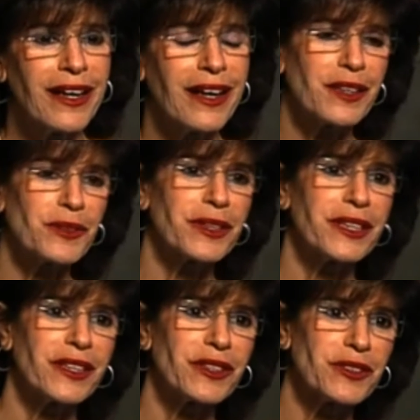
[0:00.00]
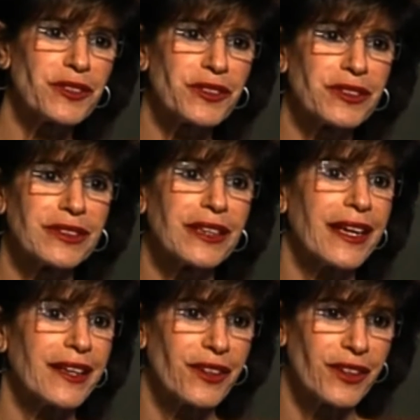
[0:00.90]
hundred years
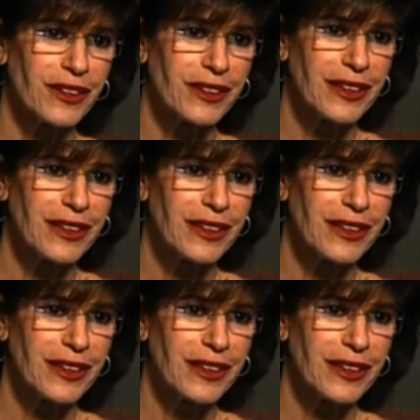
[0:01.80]
later